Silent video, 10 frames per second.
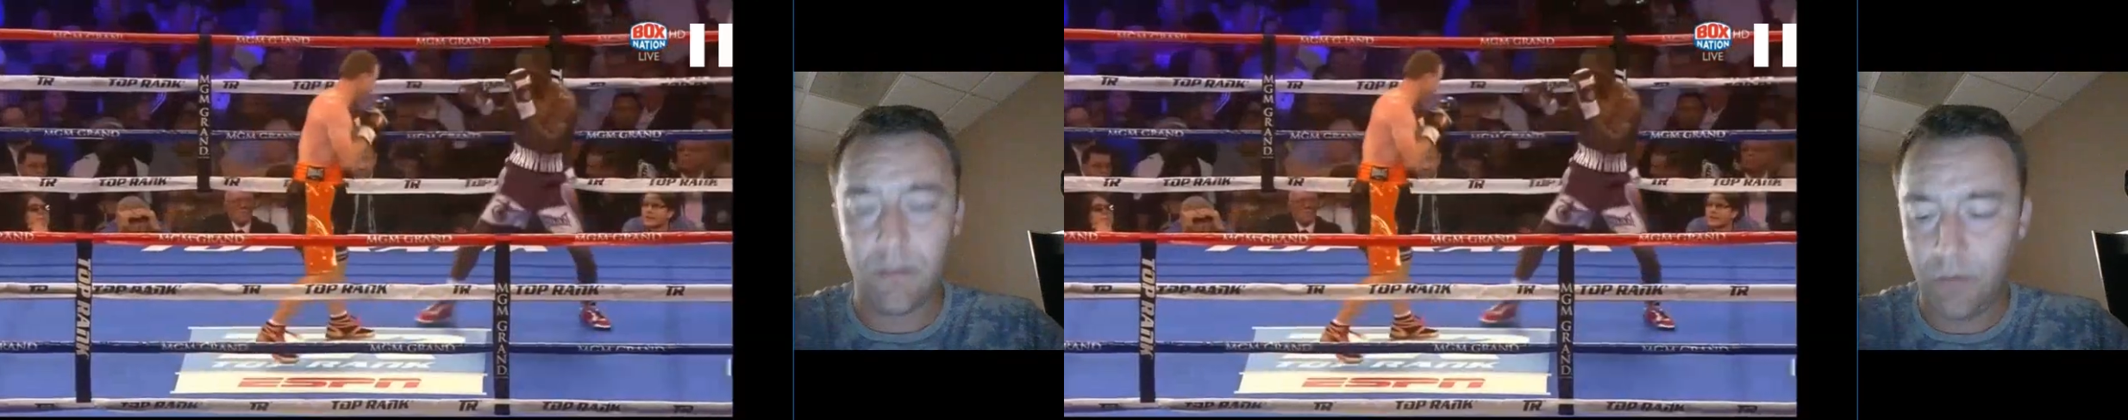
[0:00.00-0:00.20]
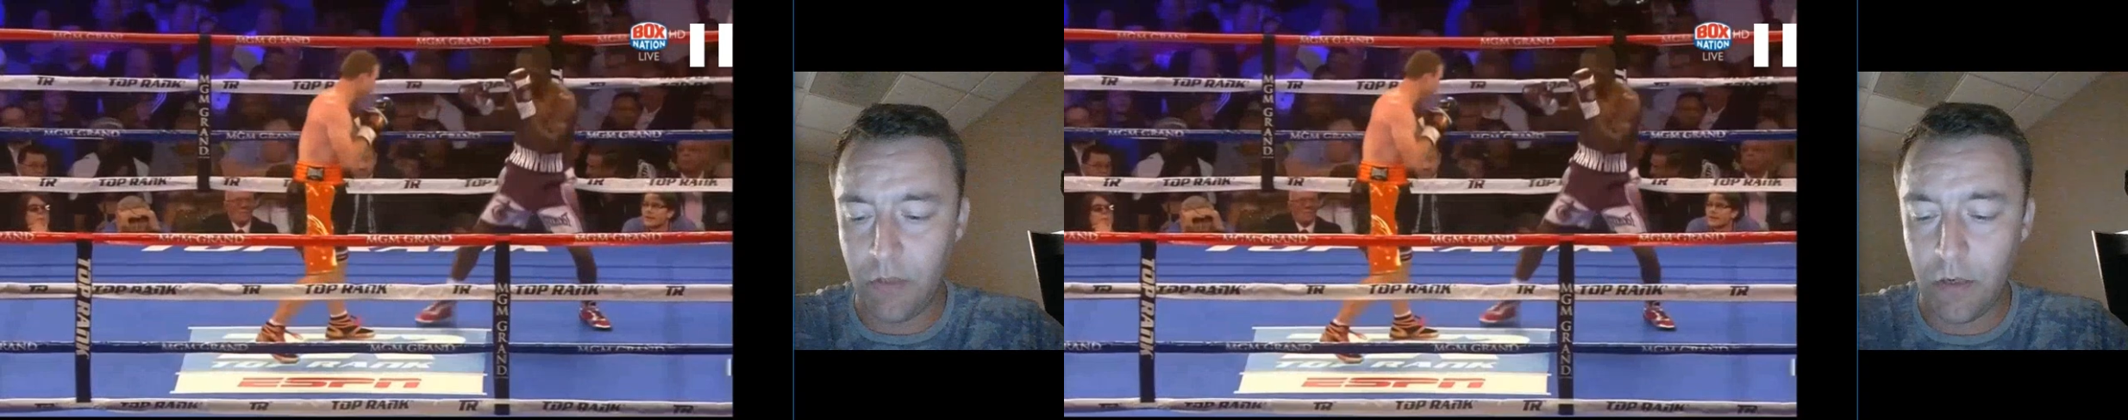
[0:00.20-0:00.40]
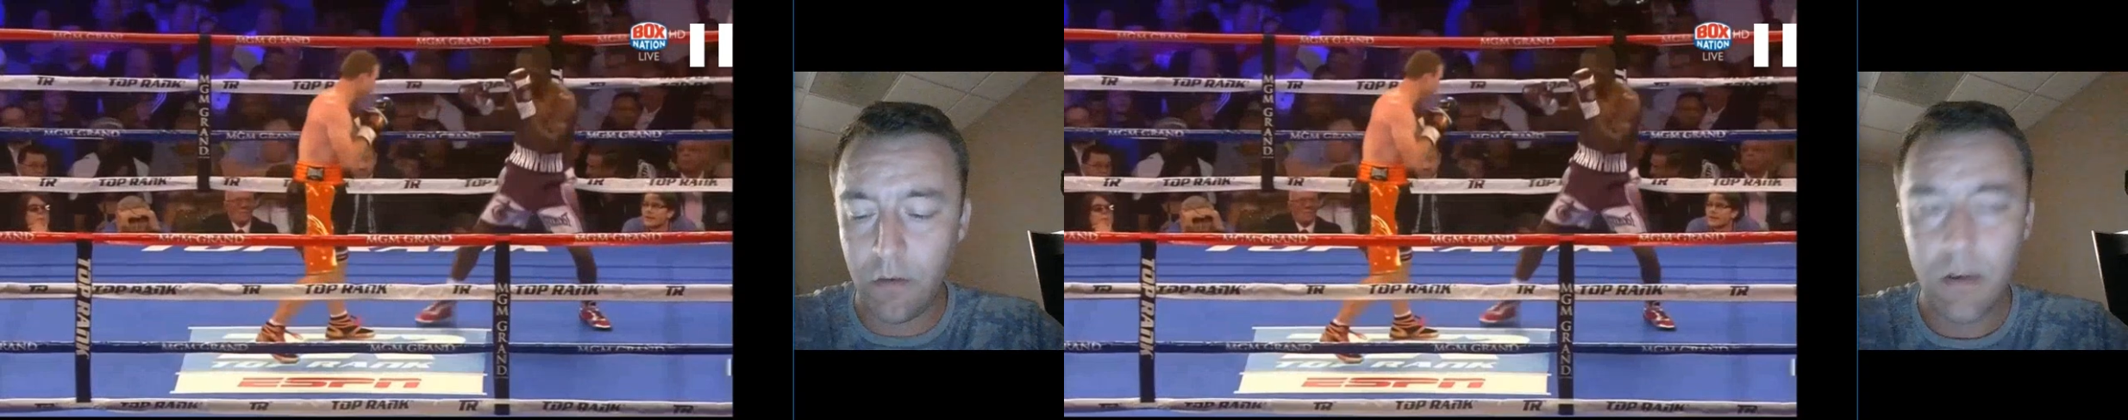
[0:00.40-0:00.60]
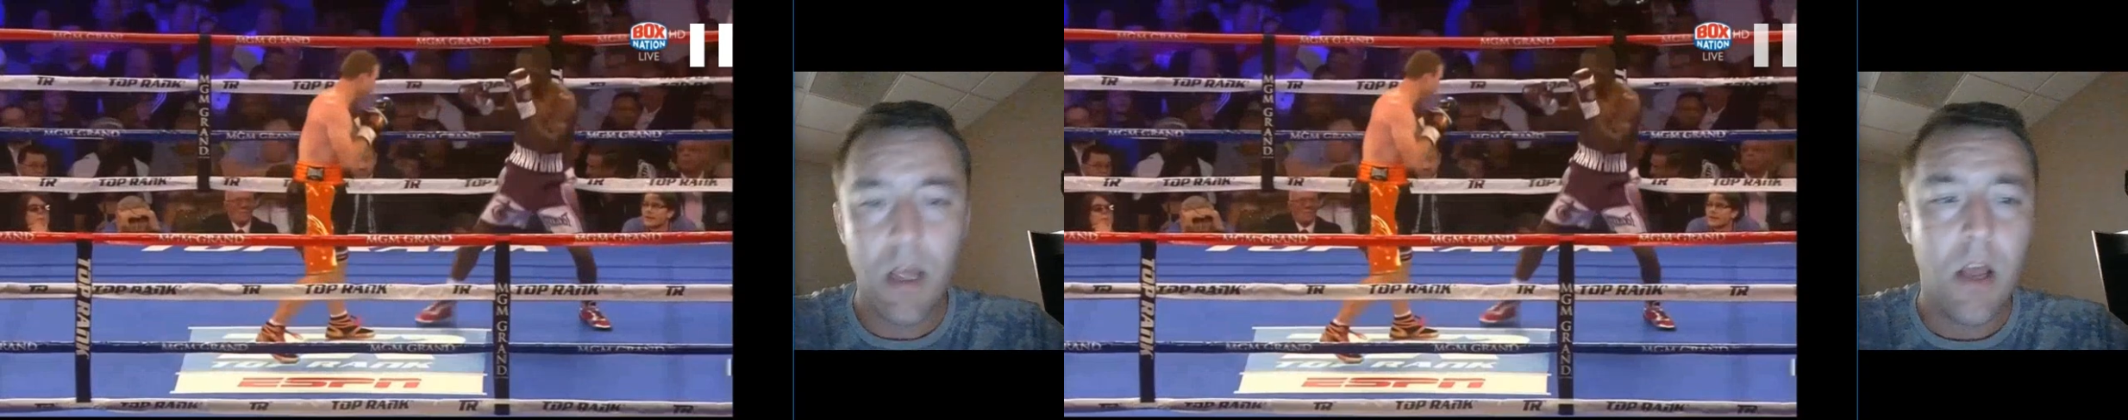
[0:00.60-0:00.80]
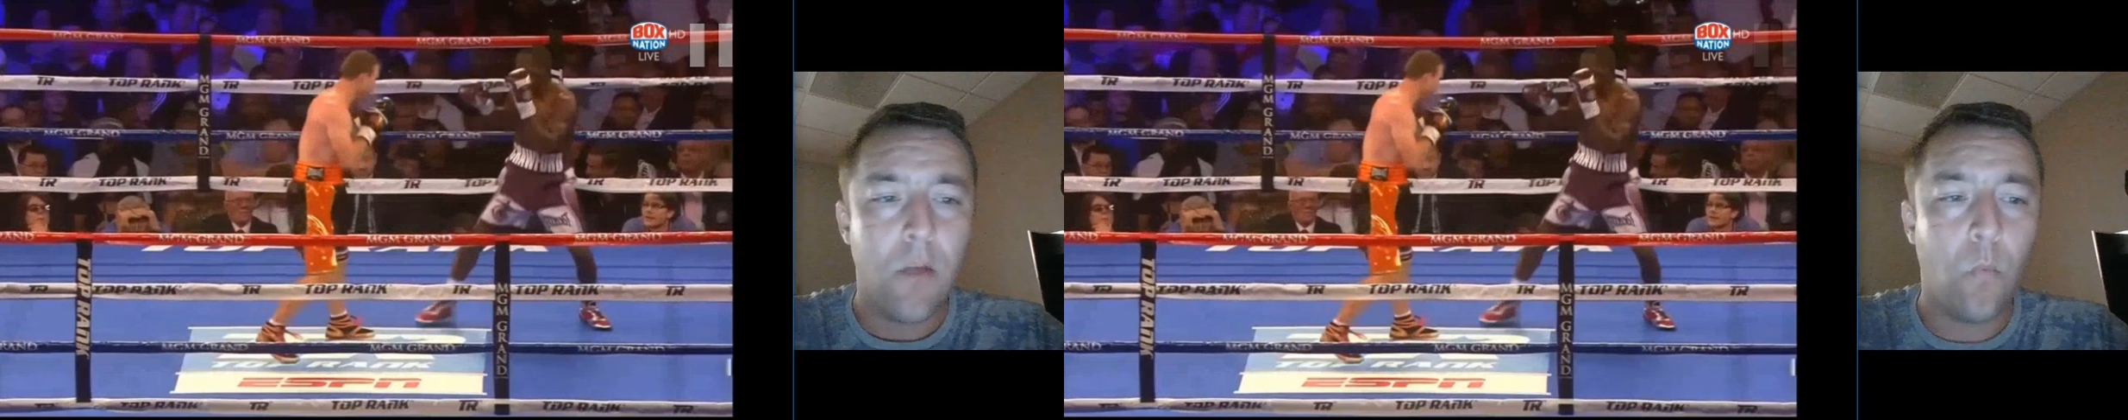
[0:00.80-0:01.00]
You know,
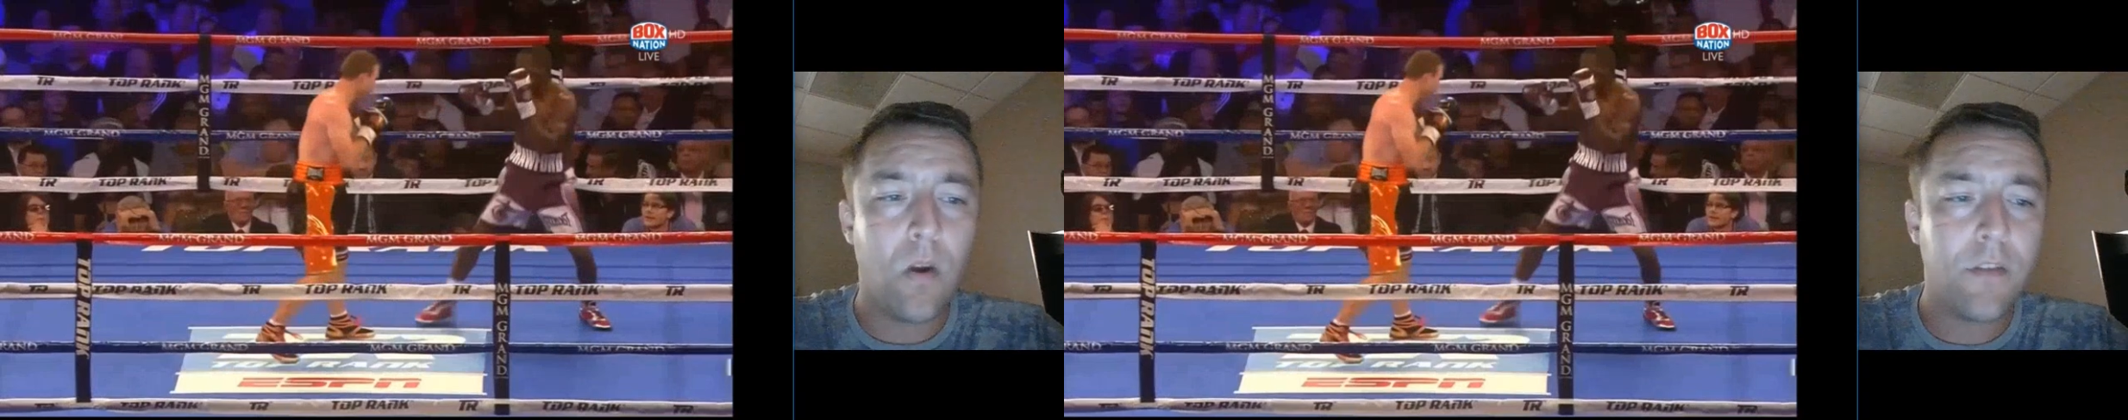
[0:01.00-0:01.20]
one of